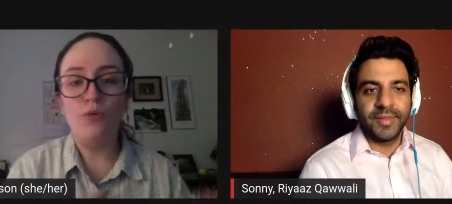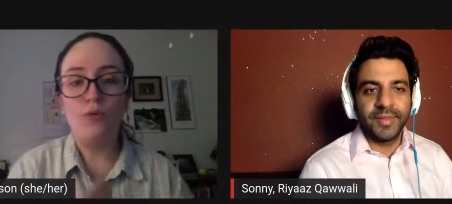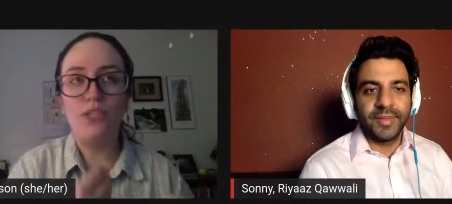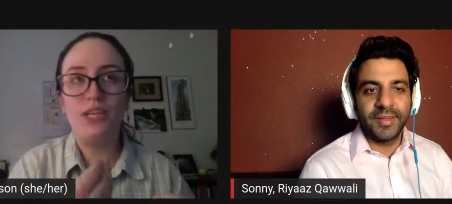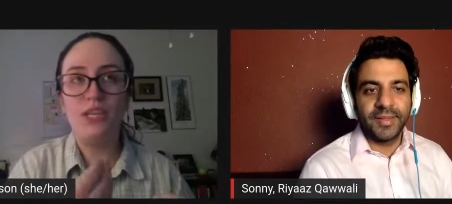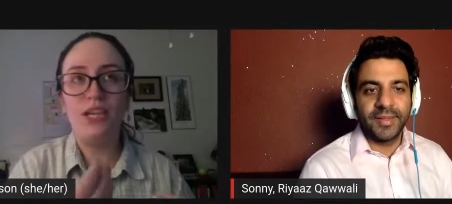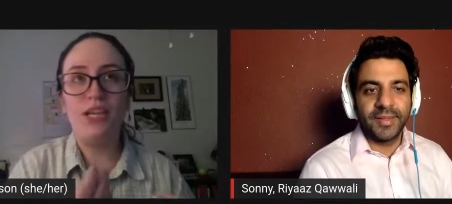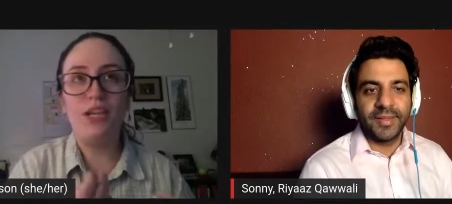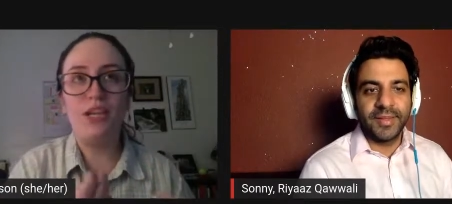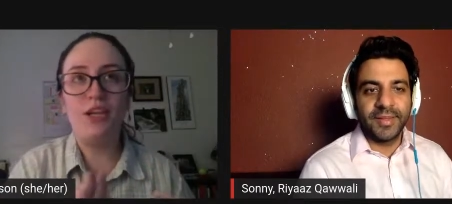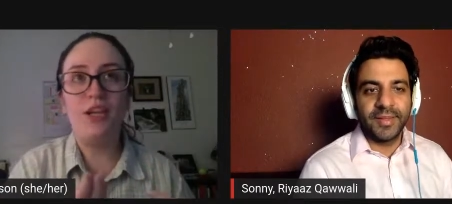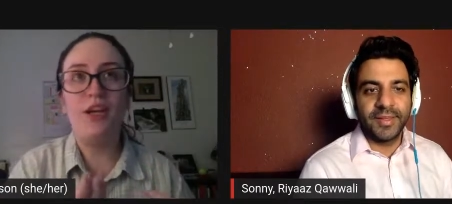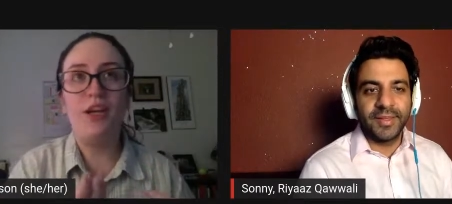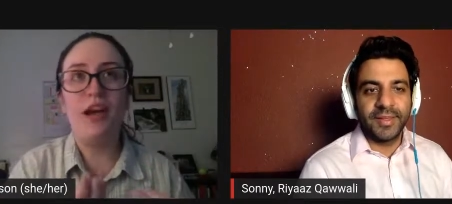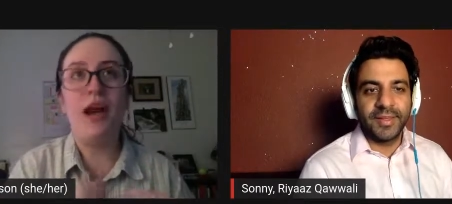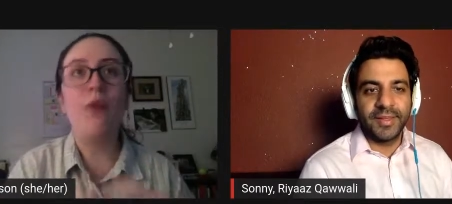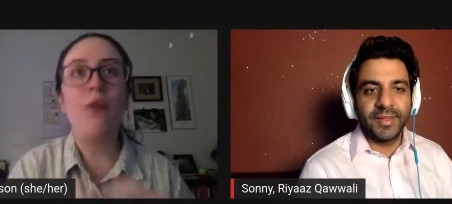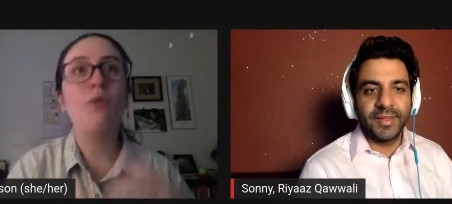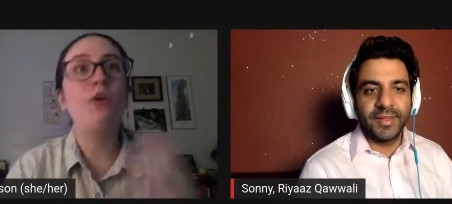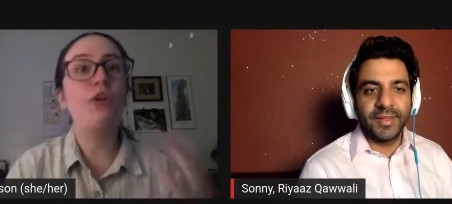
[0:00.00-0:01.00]
Speaker 1: did
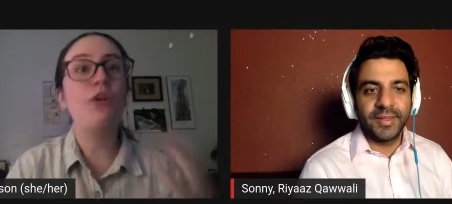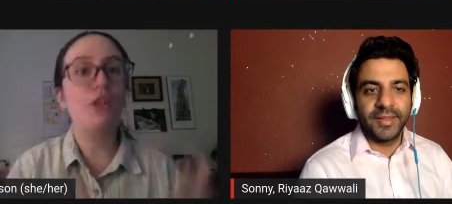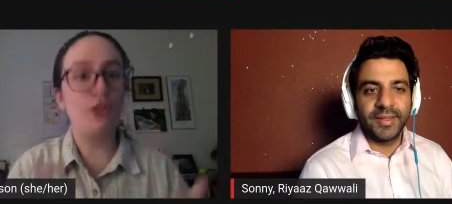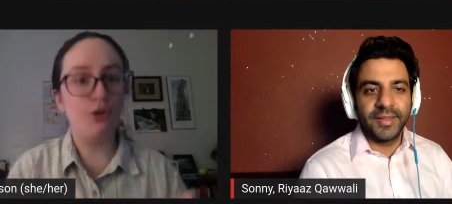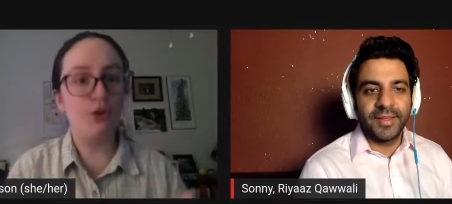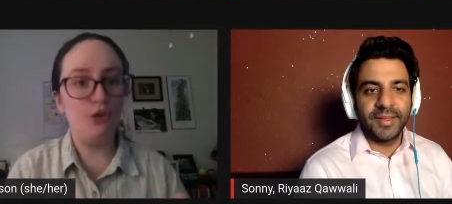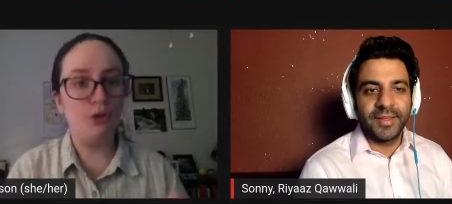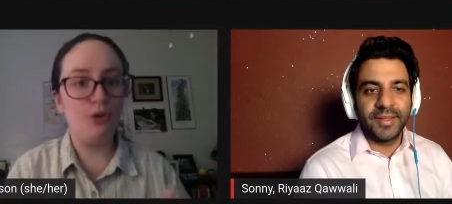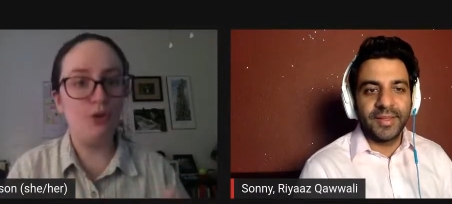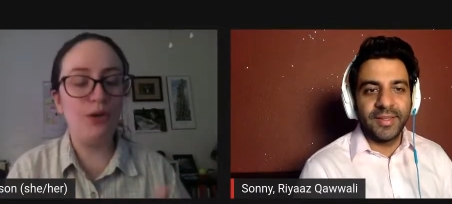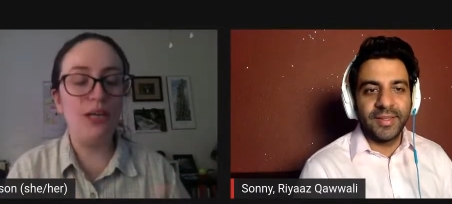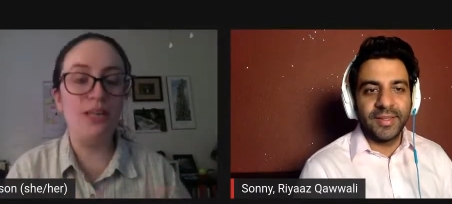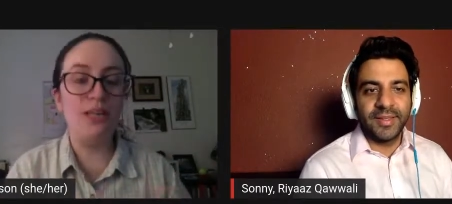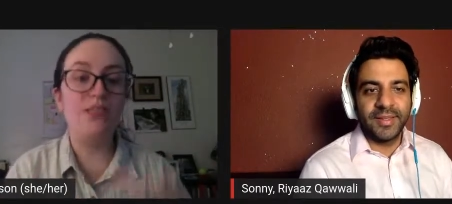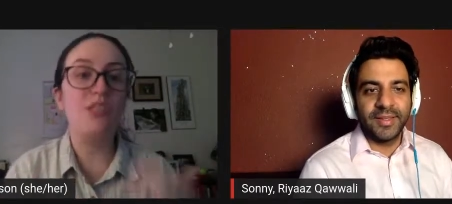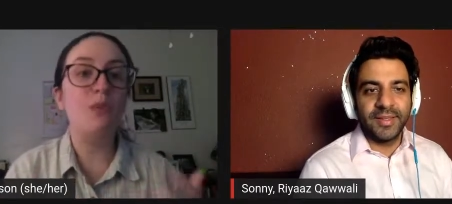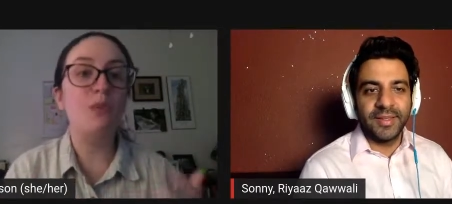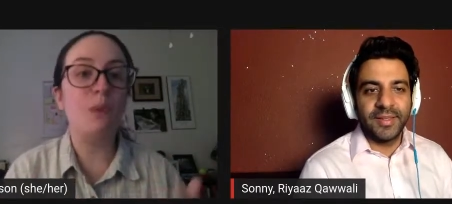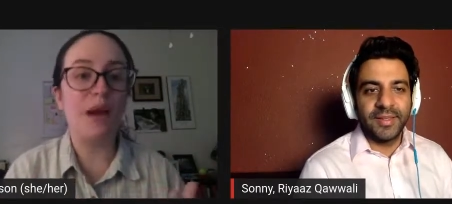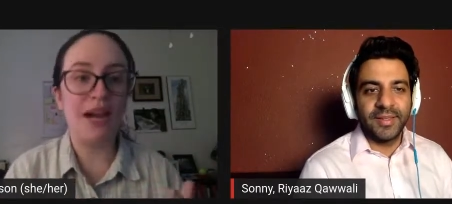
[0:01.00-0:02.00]
how were you
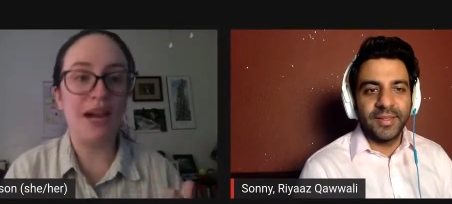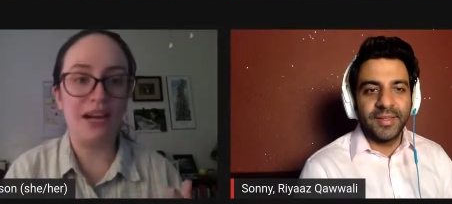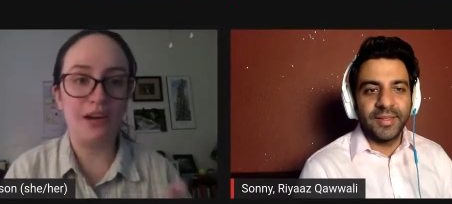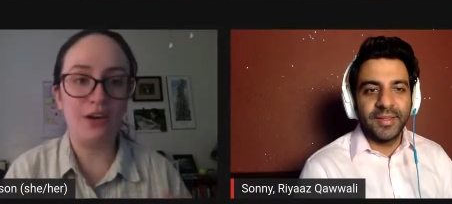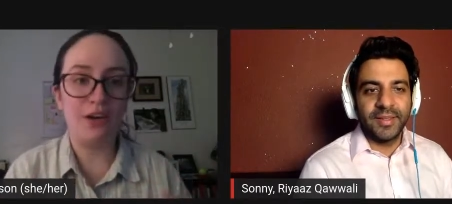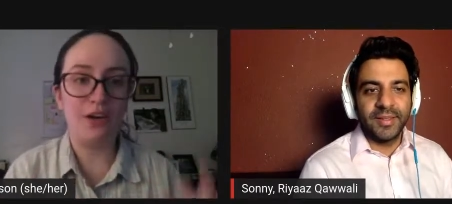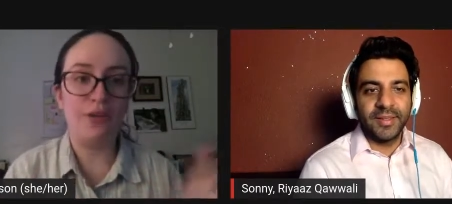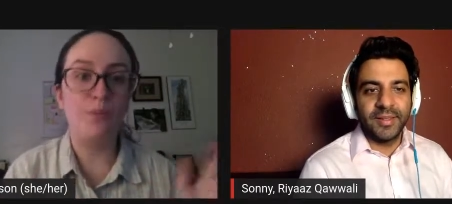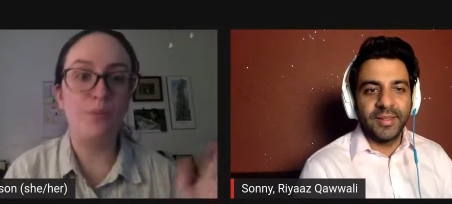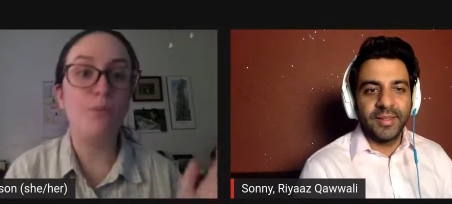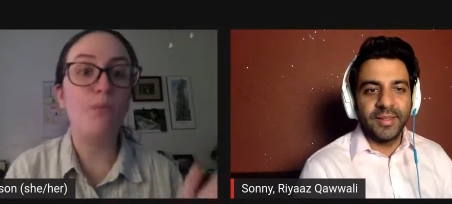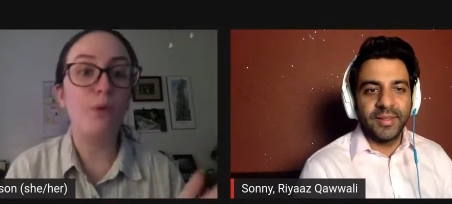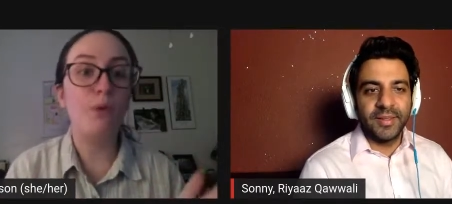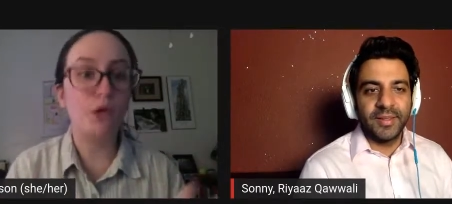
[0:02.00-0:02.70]
inspired